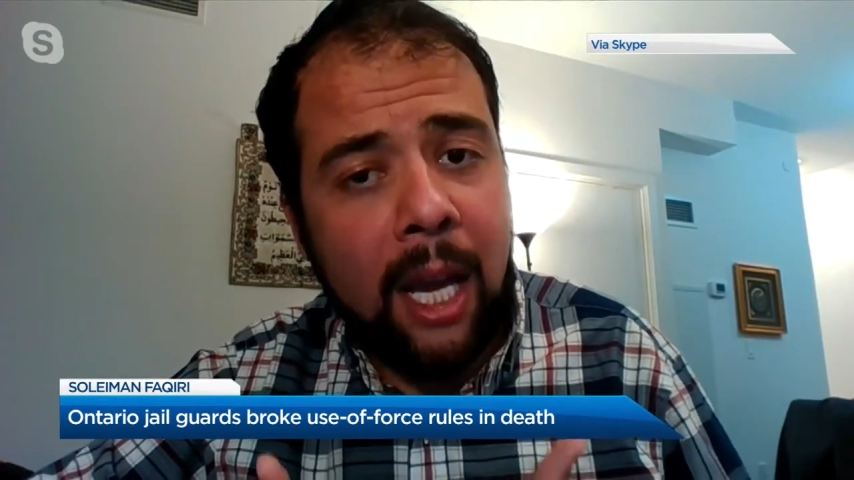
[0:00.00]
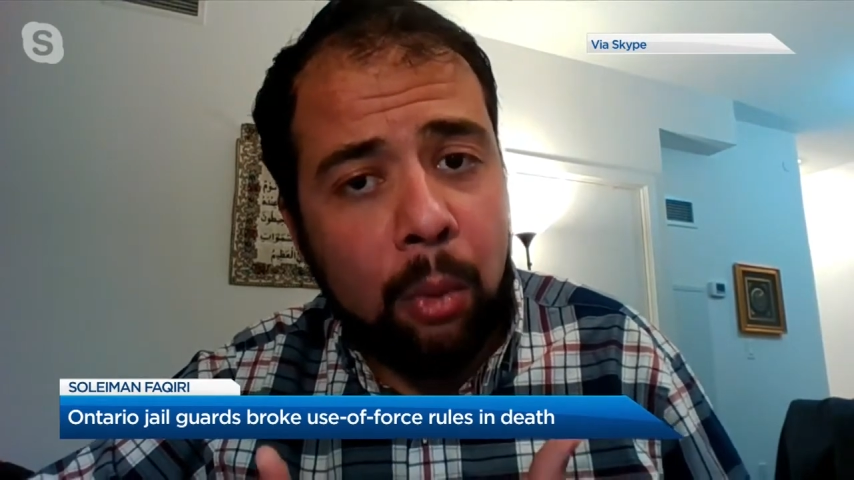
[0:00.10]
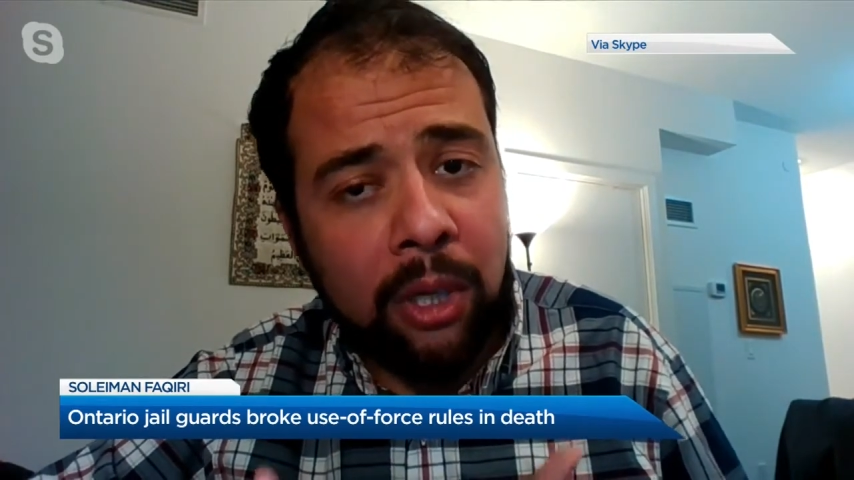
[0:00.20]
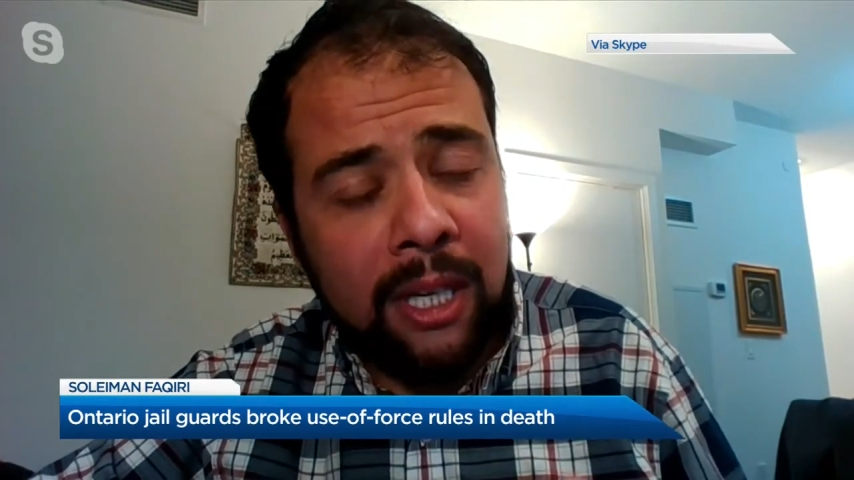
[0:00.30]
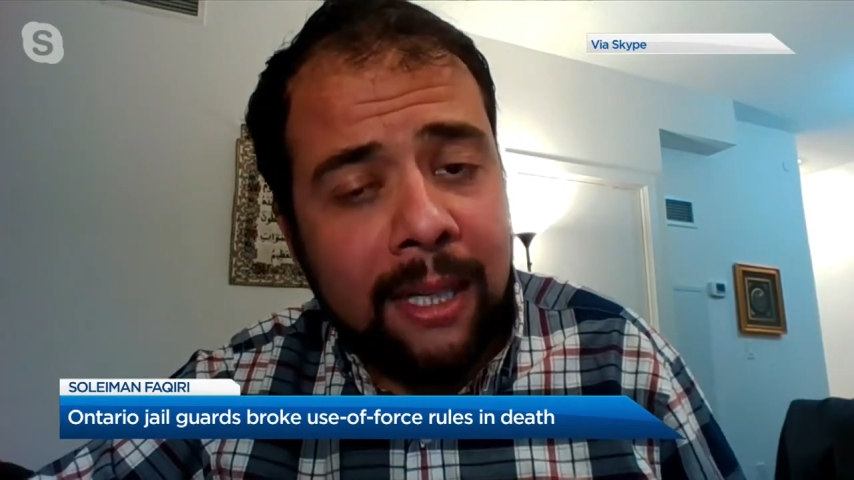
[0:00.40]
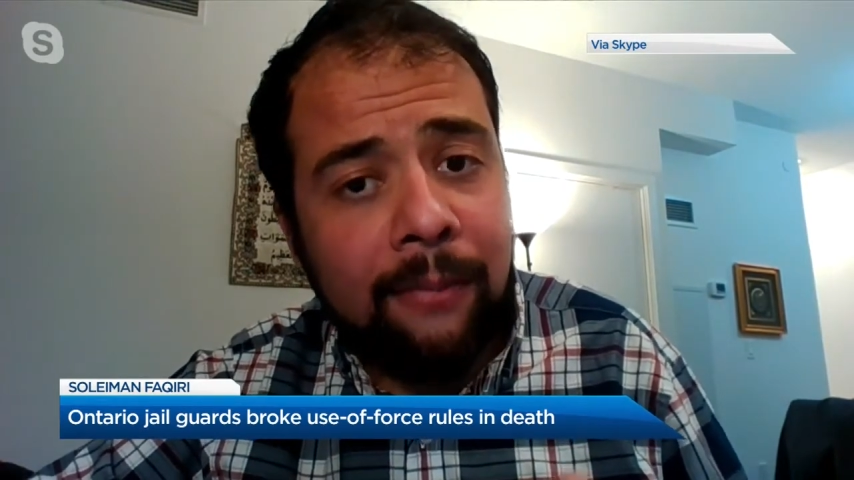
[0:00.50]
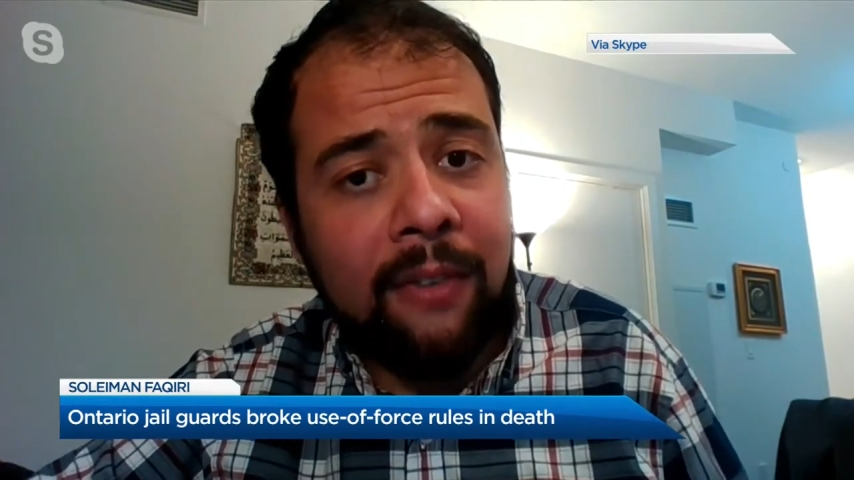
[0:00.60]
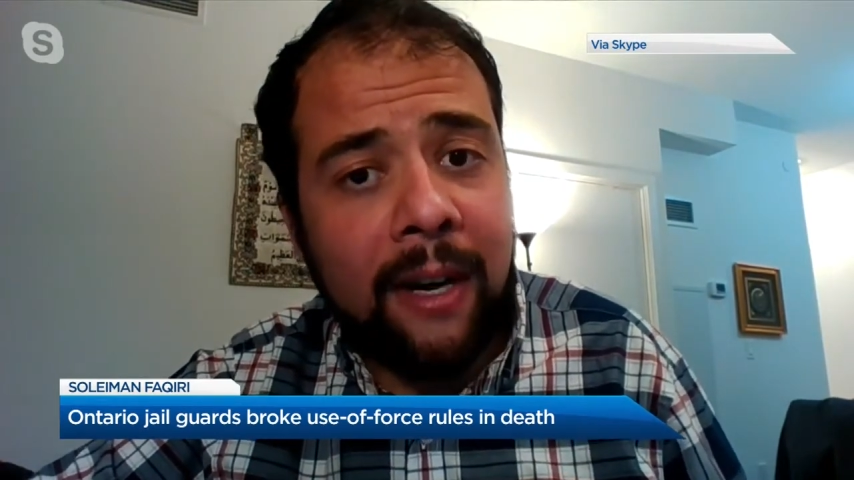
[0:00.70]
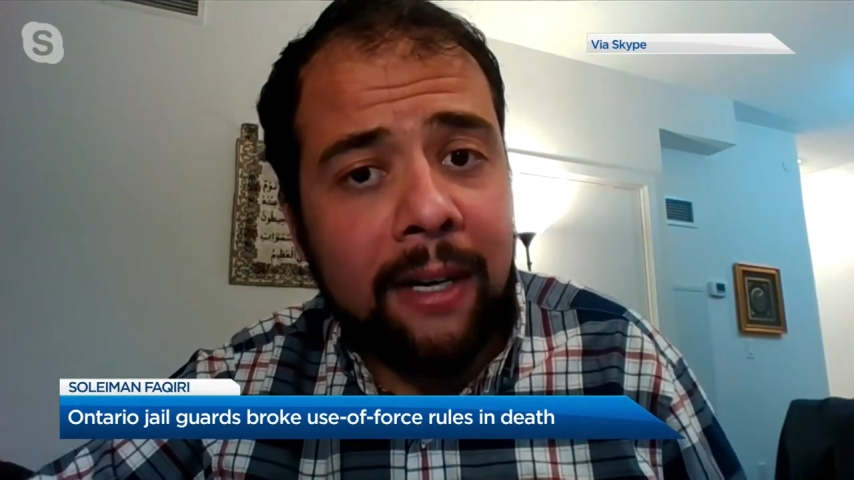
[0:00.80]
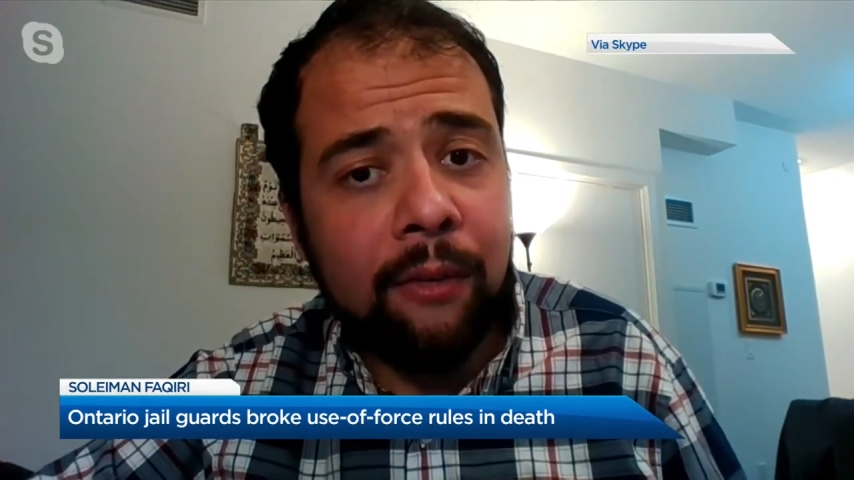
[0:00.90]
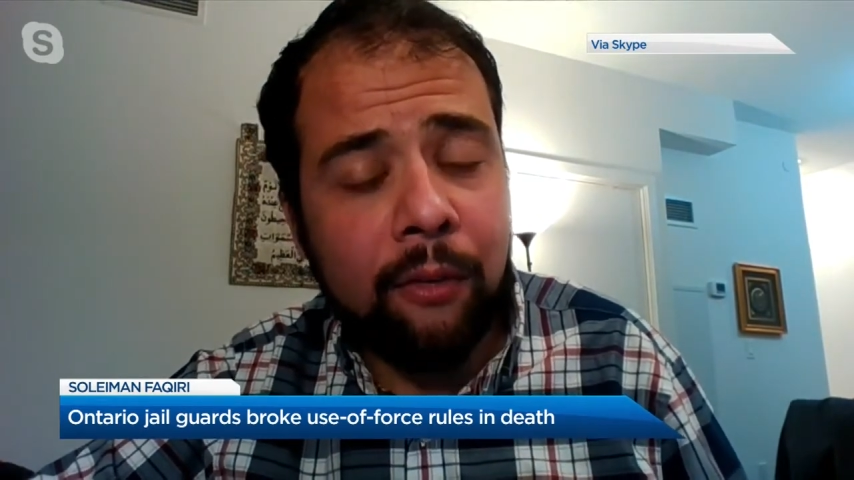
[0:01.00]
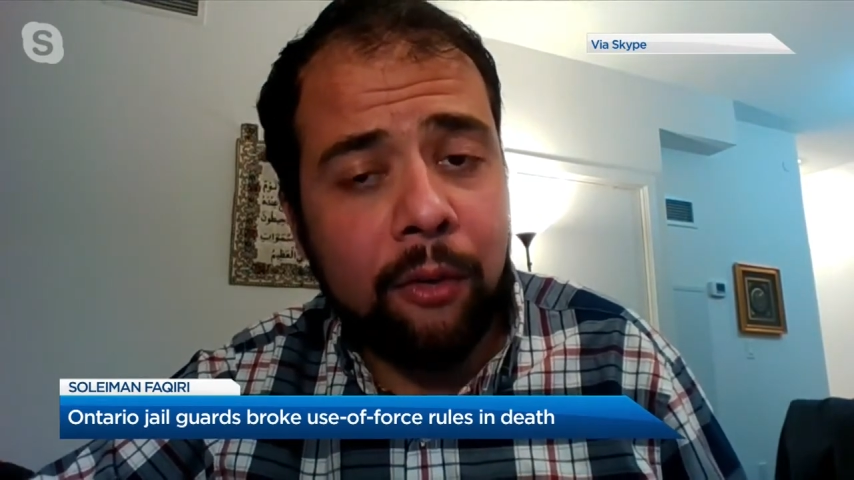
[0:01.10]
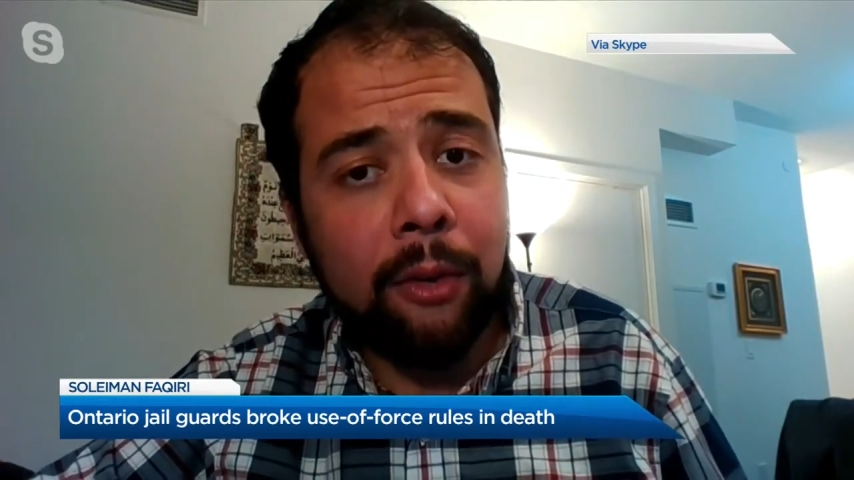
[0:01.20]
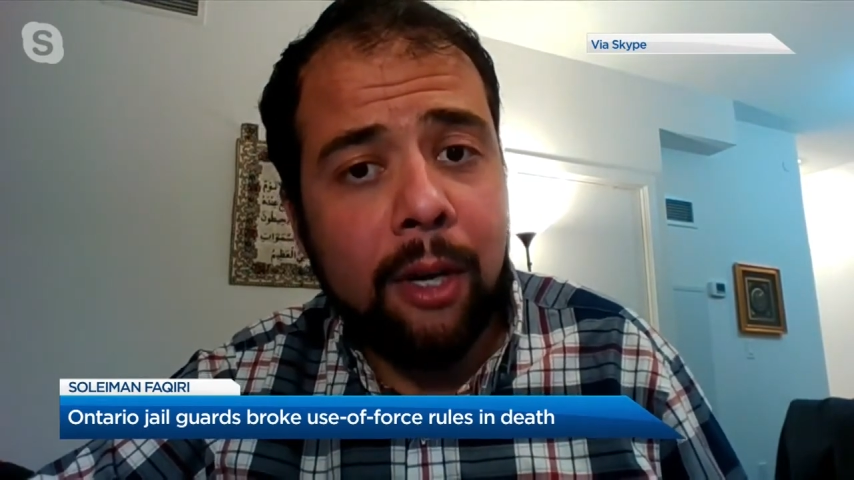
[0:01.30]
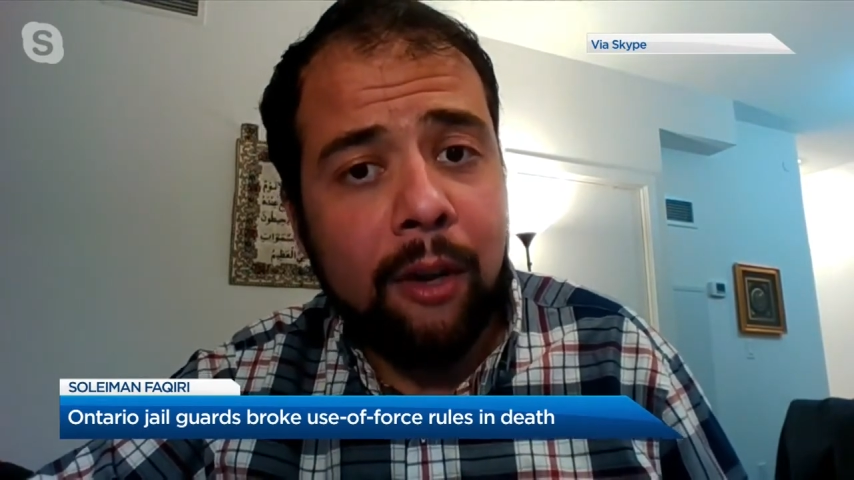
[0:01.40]
We're going to keep fighting
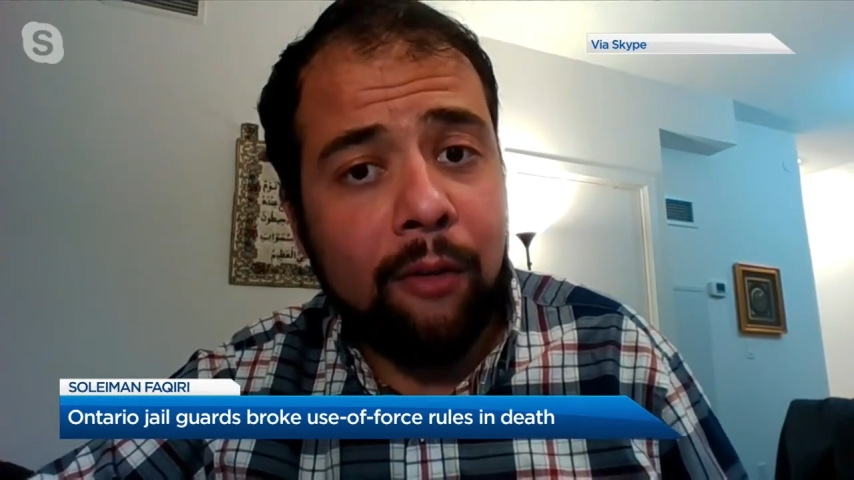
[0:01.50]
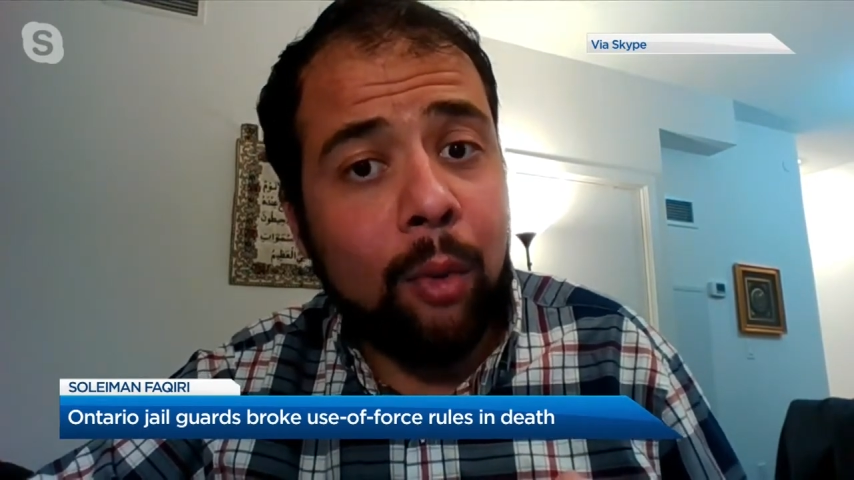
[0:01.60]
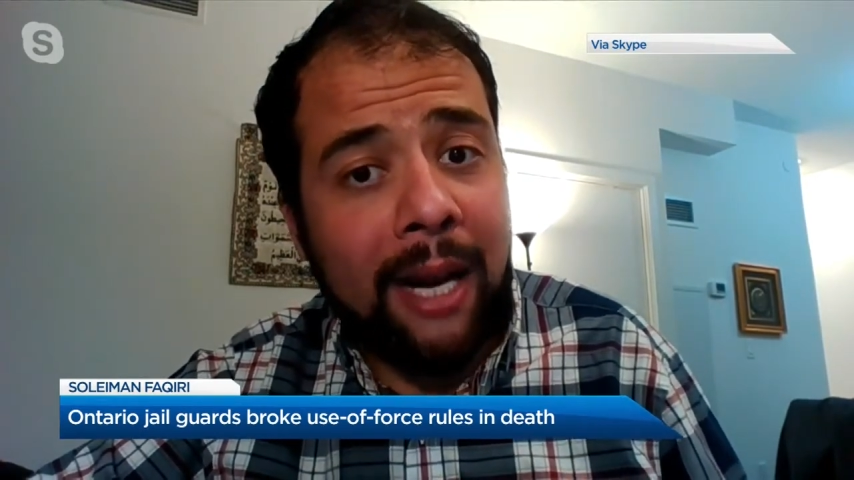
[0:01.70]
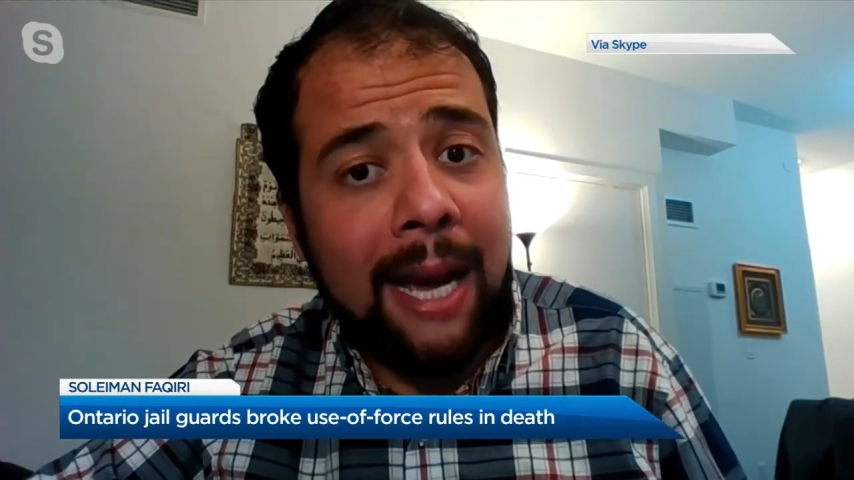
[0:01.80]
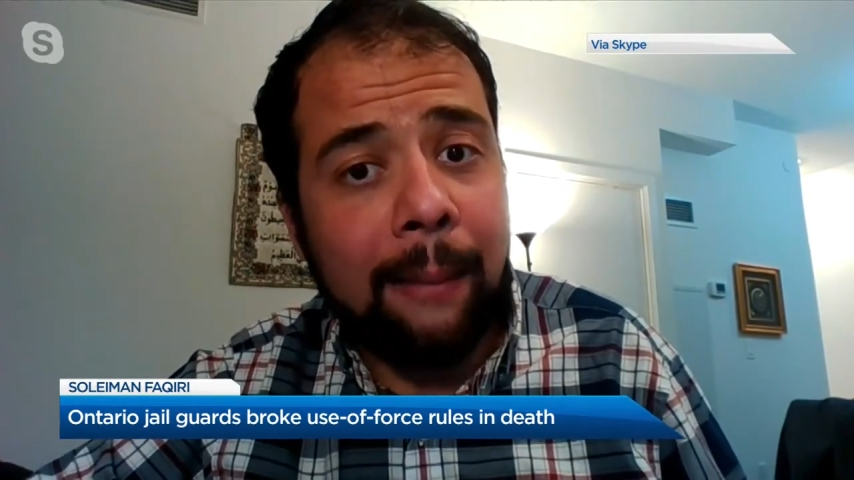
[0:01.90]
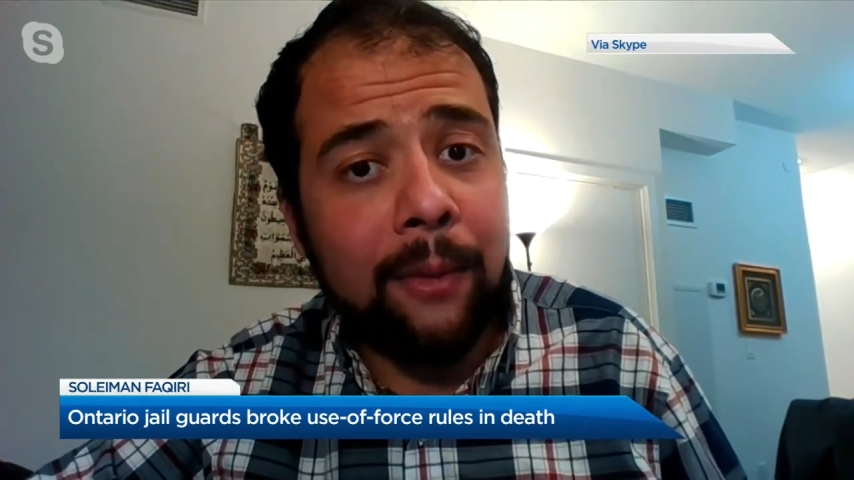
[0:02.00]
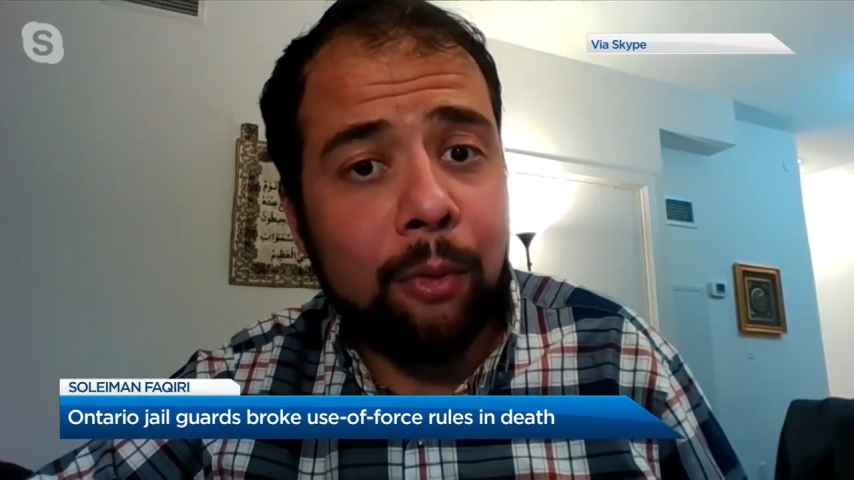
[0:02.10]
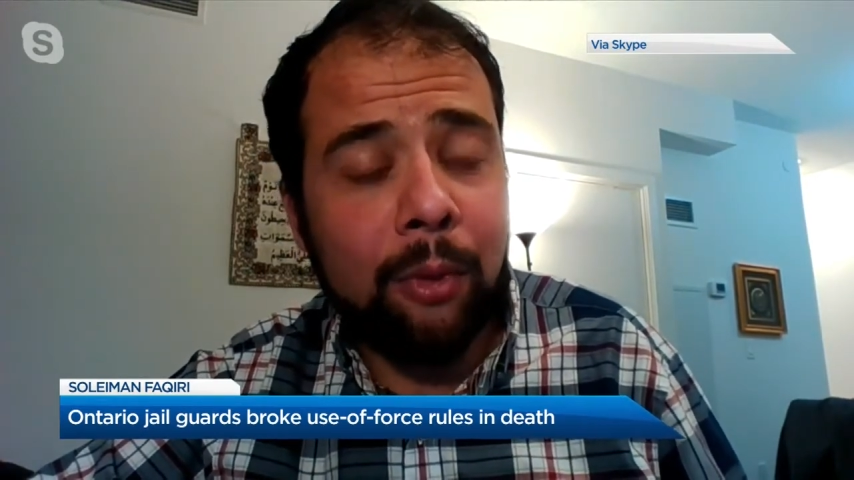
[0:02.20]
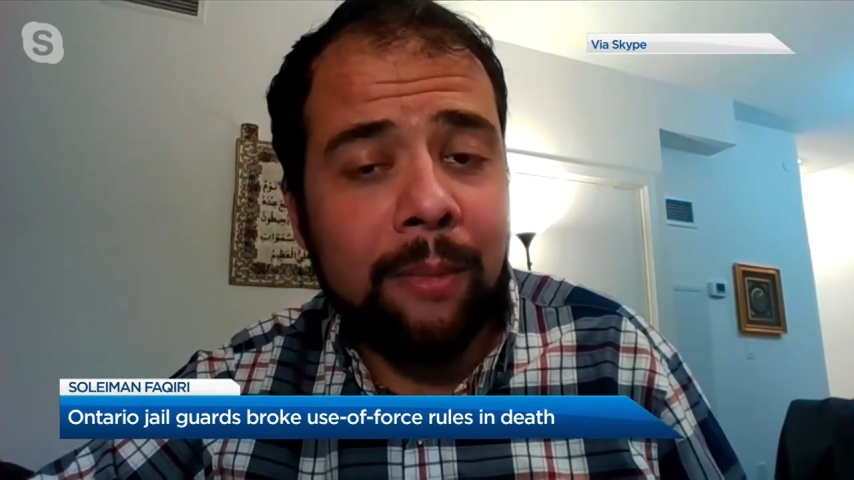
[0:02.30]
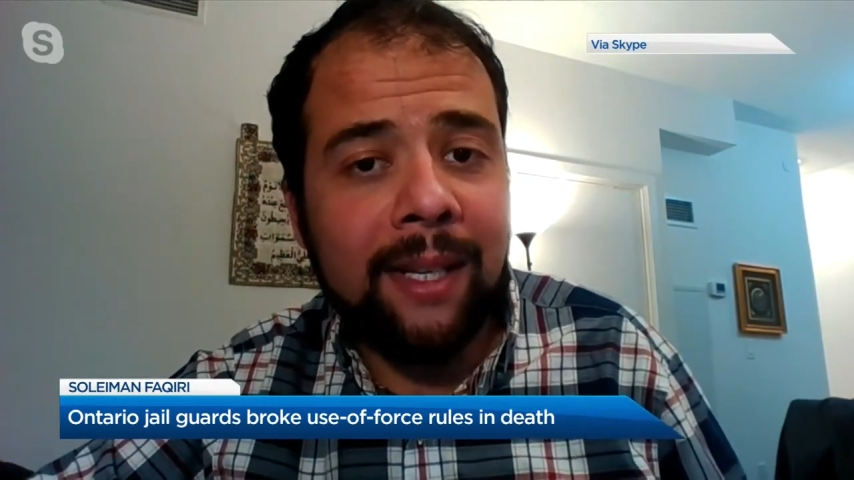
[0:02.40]
for what happened to him,